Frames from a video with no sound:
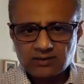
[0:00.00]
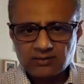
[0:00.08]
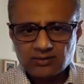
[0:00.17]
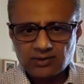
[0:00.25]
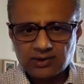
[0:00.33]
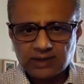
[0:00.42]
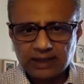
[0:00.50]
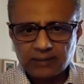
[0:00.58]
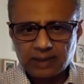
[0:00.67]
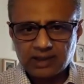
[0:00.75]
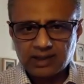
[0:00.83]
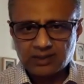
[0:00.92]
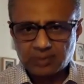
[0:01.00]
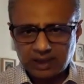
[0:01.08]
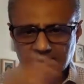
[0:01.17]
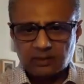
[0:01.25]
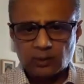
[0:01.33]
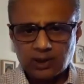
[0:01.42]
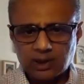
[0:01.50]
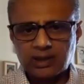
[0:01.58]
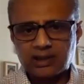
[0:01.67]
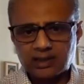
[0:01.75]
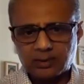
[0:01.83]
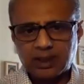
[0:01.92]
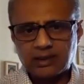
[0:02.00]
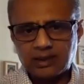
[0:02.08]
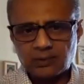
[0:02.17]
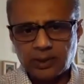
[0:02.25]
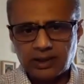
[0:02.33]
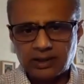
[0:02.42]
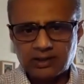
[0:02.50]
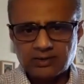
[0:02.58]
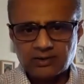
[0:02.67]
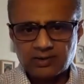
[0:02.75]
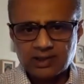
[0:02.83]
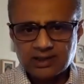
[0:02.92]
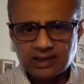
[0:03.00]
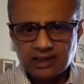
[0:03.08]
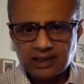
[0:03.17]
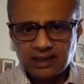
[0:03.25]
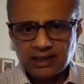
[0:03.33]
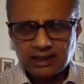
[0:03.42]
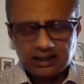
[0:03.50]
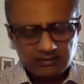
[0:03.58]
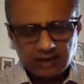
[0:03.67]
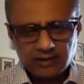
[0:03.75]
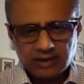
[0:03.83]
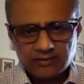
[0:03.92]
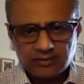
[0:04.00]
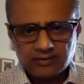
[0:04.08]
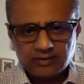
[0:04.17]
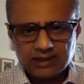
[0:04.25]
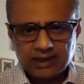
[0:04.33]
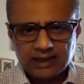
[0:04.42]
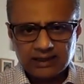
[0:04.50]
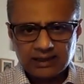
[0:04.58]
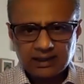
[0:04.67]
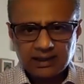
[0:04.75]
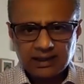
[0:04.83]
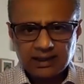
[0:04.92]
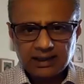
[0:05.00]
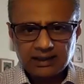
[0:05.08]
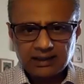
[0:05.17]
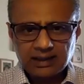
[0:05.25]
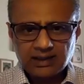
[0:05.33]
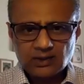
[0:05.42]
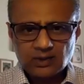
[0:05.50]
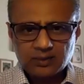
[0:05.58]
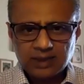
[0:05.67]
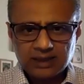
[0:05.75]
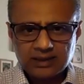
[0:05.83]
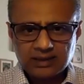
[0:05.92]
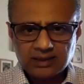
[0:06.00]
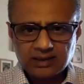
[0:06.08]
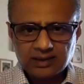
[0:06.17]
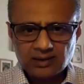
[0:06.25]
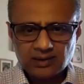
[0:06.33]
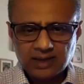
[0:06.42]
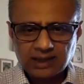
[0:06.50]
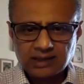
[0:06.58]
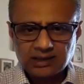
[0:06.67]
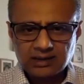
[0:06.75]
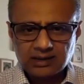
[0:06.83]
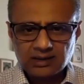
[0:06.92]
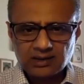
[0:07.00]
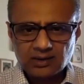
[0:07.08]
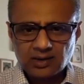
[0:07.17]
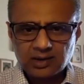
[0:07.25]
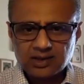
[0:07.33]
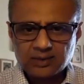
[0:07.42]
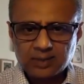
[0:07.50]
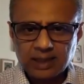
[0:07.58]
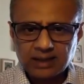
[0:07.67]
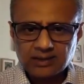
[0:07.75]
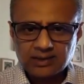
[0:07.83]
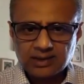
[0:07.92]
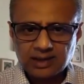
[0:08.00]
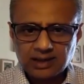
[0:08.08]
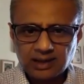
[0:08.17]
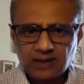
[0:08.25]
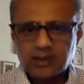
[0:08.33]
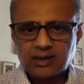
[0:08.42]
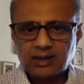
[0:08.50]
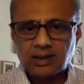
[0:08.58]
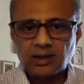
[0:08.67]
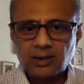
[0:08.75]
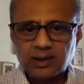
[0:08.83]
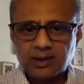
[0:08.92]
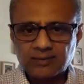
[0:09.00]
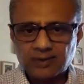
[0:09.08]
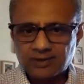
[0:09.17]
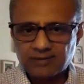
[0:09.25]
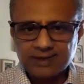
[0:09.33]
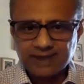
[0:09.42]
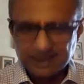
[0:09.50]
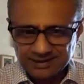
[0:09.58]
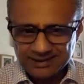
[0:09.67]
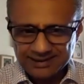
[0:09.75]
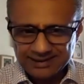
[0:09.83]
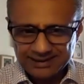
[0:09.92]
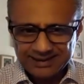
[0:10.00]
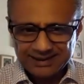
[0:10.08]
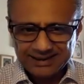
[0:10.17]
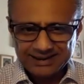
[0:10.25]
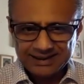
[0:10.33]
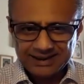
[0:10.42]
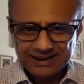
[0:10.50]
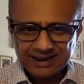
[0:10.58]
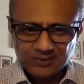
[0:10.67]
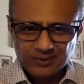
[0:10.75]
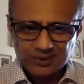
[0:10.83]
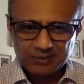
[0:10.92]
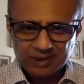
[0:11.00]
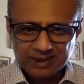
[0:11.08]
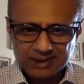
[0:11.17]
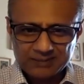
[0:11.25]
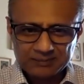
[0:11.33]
for helping us spread the word and spread the awareness of this. I'm very grateful for that. And let's hope that, next year you'll call us back to say, how did it go and what have we done in the last 12 months?